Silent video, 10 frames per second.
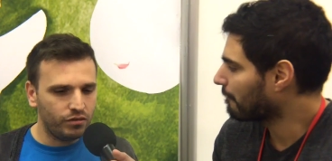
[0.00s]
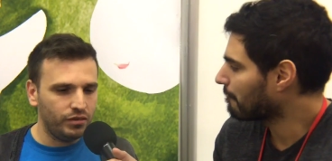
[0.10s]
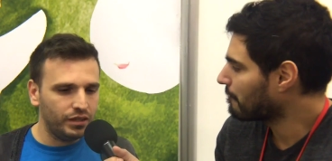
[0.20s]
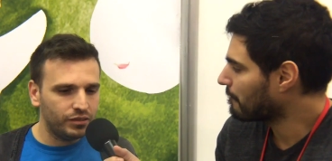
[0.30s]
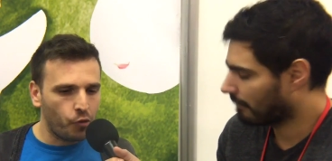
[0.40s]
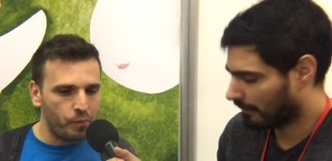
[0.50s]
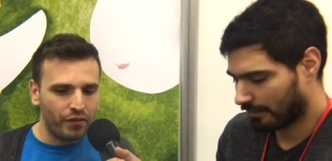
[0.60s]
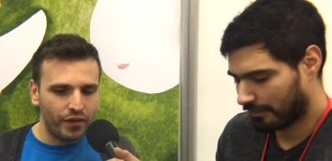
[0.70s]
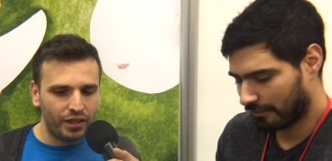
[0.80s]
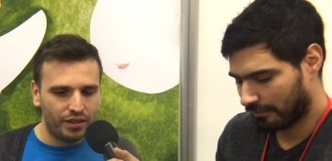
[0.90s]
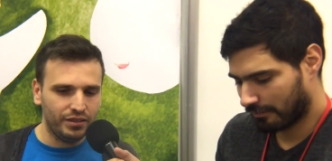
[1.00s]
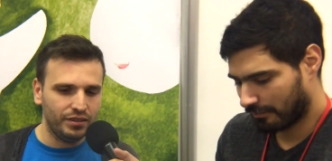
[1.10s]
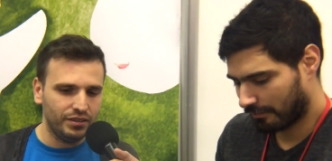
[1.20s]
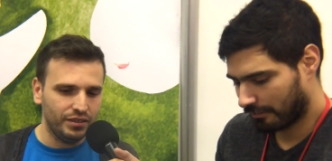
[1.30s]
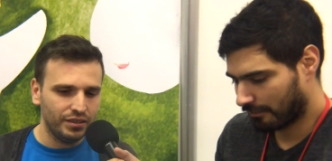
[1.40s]
Speaker 1: Oh, in Topiary,
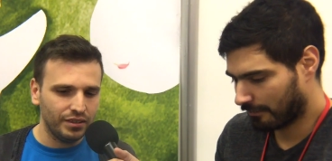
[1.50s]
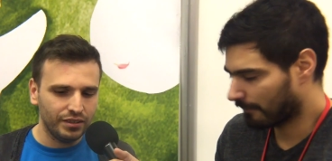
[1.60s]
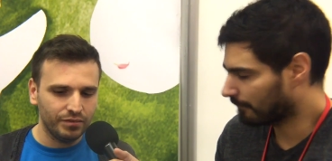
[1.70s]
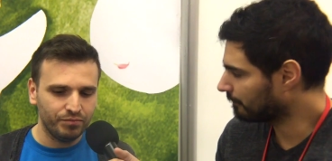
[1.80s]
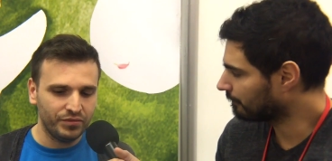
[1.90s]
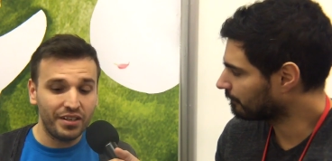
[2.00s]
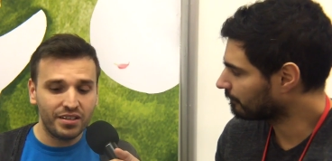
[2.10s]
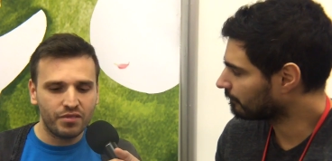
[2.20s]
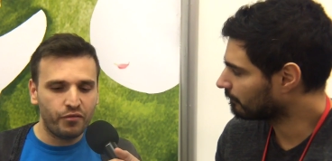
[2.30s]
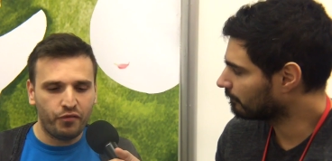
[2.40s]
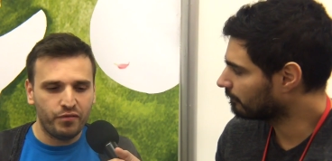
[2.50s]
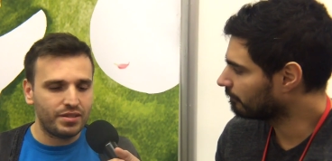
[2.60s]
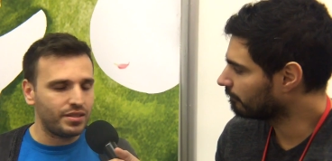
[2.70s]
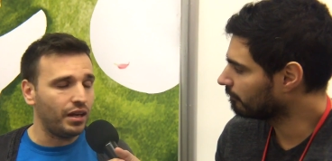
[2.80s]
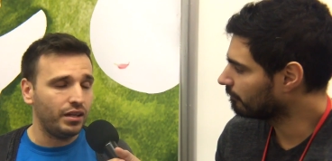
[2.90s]
uh, there is a
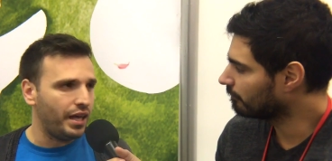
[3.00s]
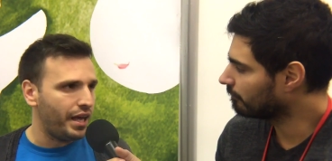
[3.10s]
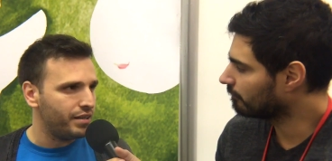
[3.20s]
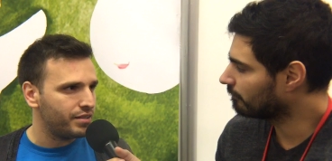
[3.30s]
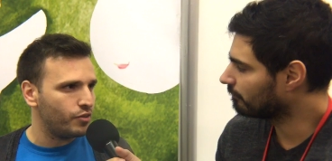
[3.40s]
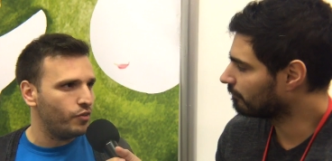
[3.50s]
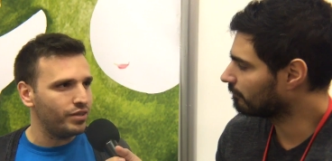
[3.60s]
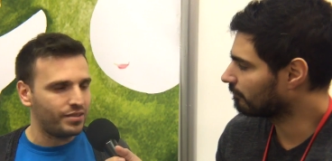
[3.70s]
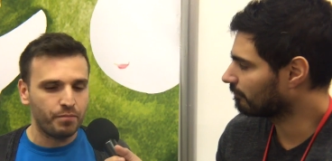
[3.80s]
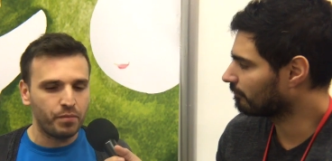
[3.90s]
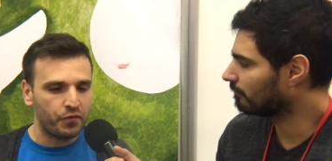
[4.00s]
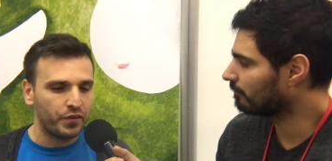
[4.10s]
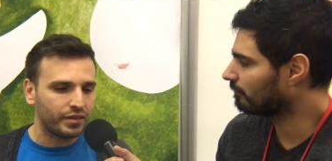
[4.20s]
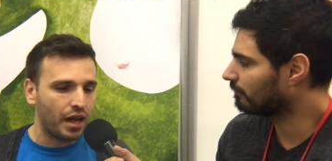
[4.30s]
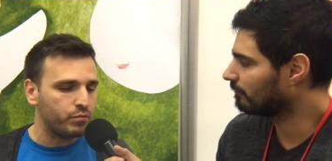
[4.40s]
sunny day, so it's a
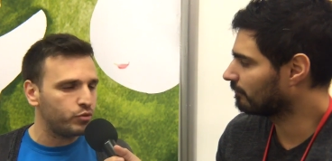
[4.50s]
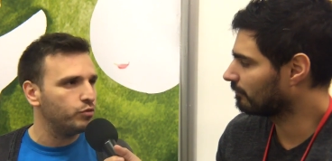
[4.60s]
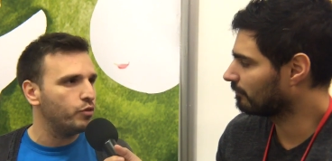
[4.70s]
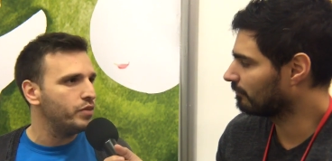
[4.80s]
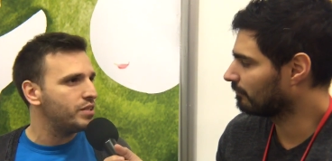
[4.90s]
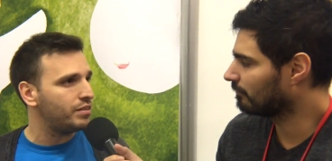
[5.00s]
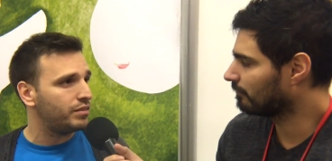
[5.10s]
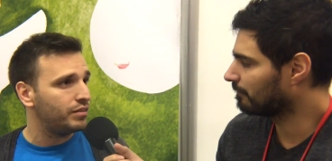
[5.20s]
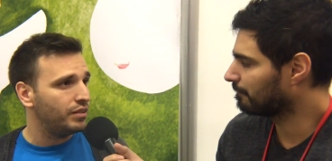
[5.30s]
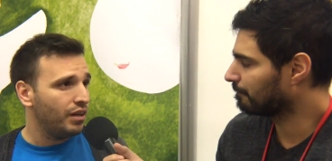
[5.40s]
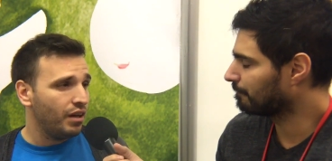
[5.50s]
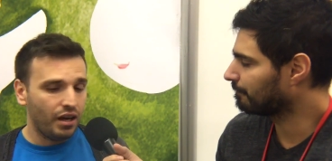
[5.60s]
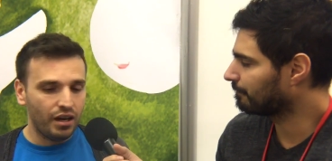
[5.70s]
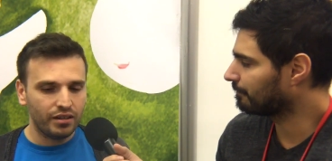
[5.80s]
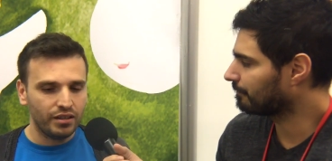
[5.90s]
perfect time to visit
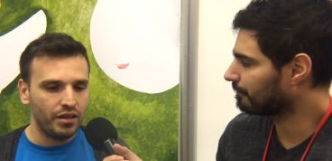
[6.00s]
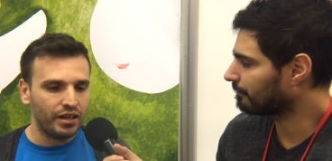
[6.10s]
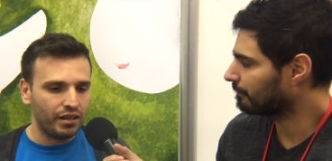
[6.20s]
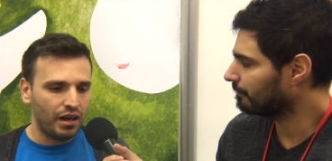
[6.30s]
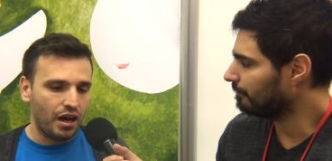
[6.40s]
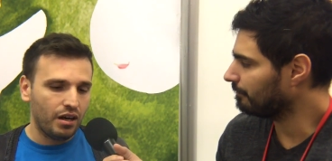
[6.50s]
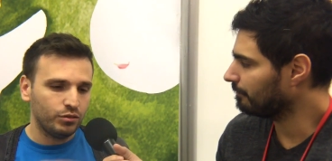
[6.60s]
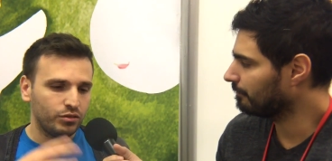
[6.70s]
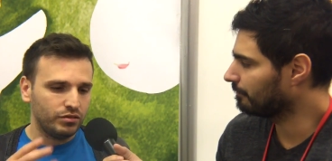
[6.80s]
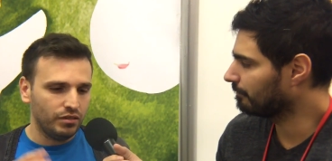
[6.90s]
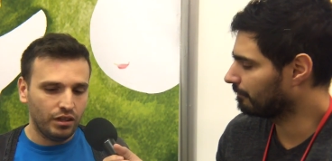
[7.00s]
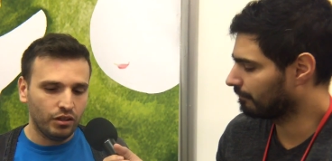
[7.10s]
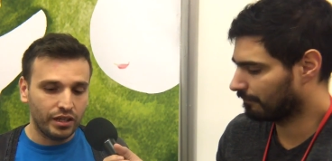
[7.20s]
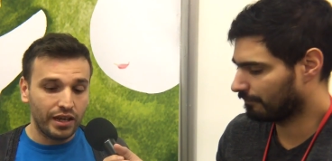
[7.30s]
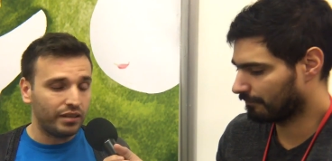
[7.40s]
uh, the out
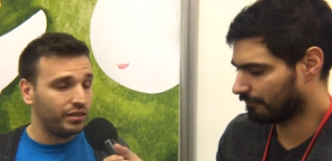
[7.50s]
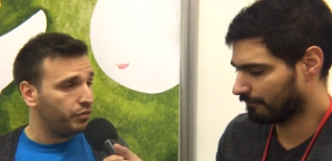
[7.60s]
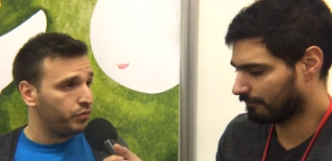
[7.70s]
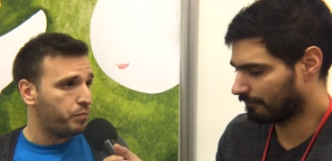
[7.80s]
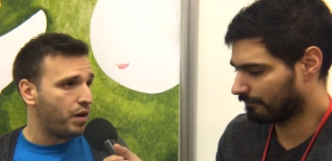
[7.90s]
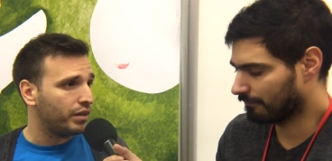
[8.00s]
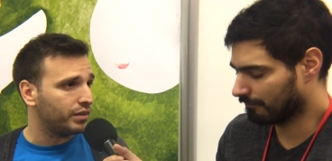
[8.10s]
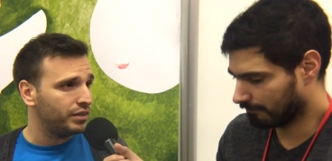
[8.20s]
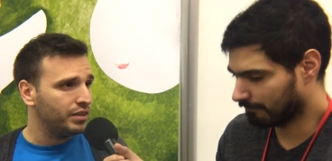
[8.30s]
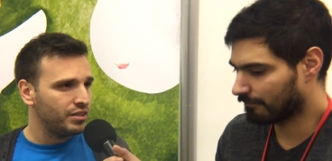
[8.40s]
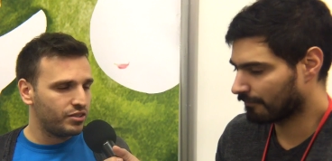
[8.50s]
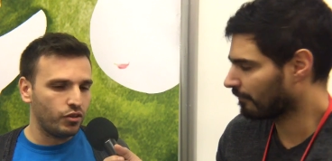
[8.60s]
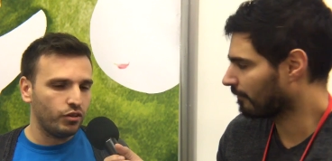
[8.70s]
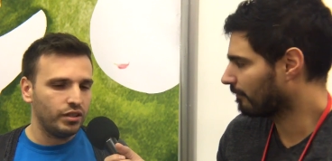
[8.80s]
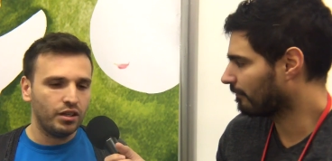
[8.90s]
uh, the garden of the park.
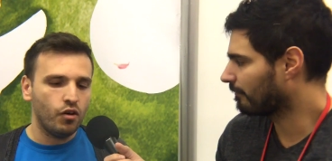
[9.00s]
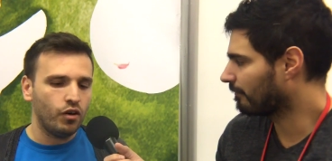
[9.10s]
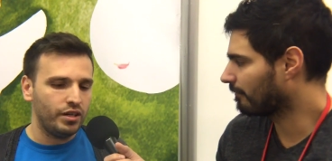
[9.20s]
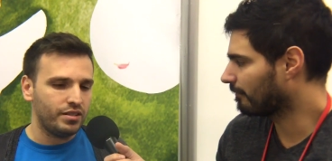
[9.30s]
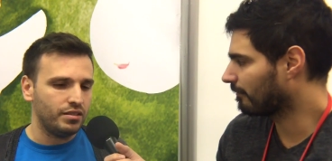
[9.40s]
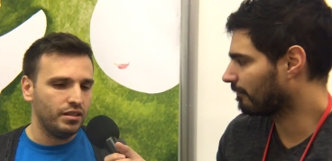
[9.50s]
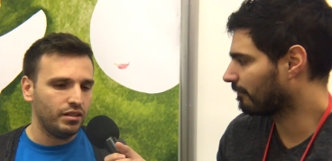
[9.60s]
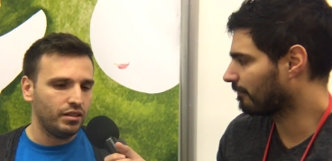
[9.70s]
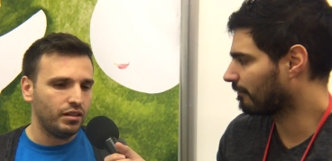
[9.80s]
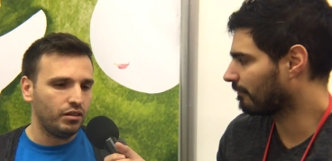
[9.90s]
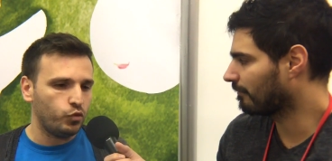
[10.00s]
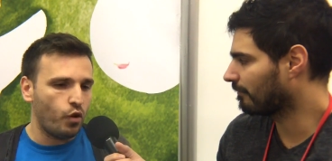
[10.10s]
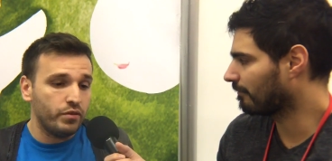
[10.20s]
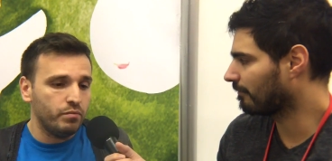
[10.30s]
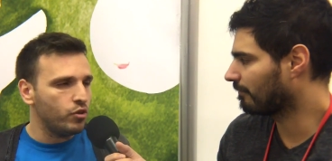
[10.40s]
So the goal is the,
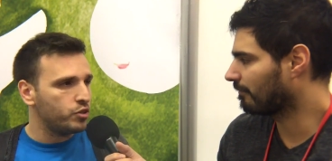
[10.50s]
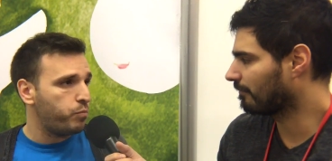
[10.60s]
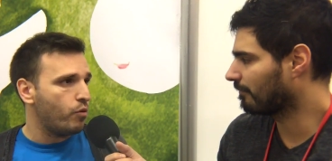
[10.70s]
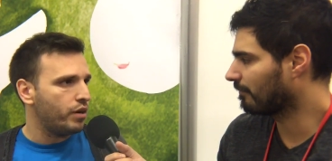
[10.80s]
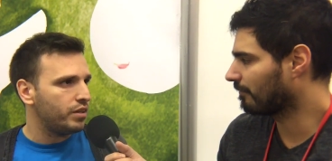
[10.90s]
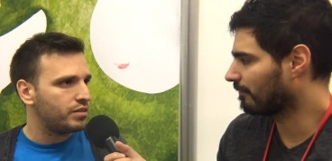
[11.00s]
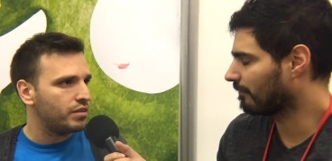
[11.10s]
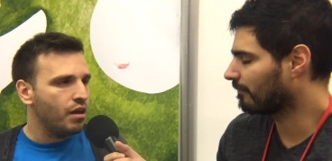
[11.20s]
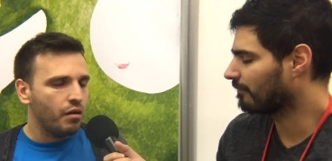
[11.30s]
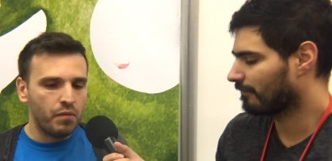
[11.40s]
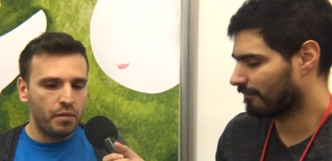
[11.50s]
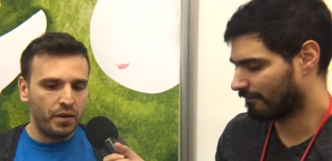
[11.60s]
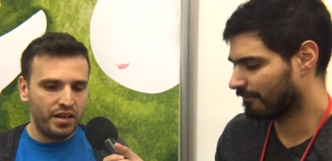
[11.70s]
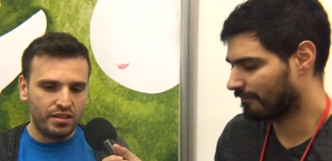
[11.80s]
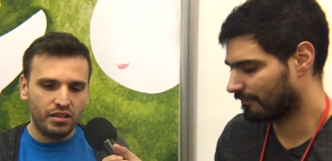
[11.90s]
to have the most points
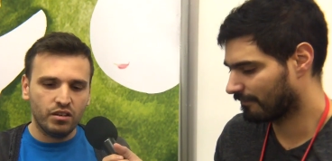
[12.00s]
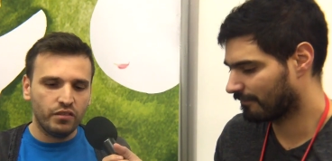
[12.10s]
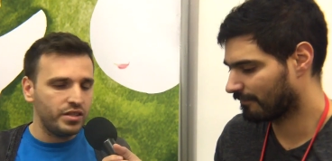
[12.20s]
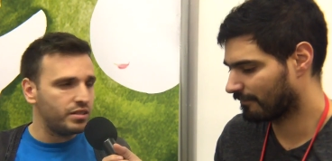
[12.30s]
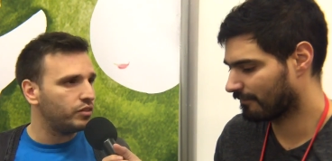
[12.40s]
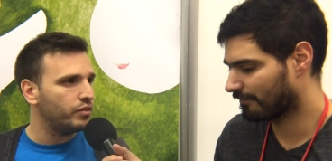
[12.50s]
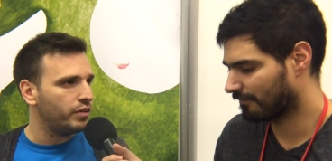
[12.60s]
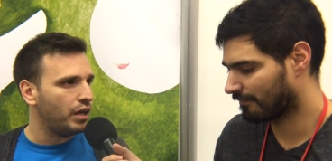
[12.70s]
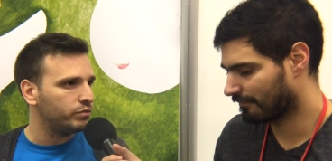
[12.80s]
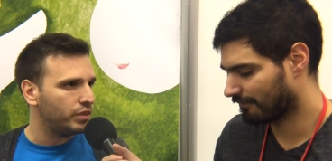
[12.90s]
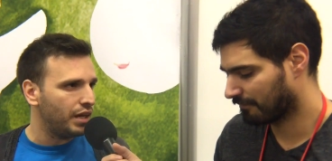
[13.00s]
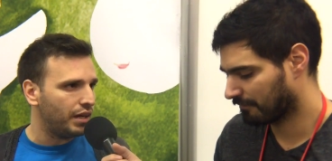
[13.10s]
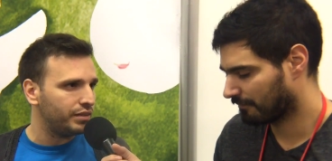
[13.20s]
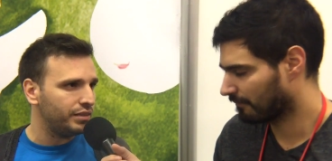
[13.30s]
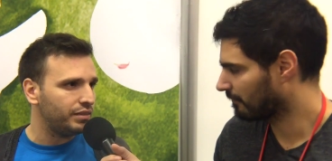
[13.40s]
by placing your visitor around the
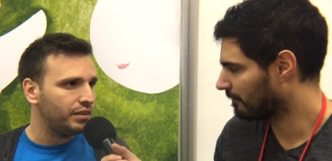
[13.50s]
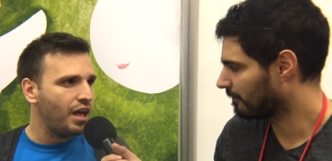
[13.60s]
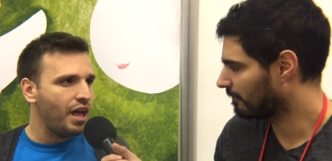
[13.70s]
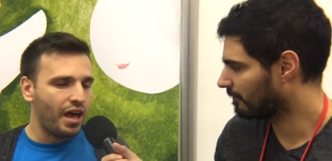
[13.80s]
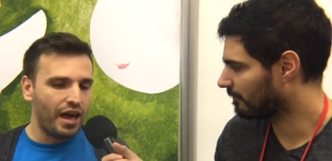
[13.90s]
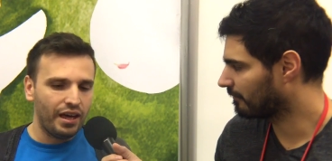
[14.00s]
garden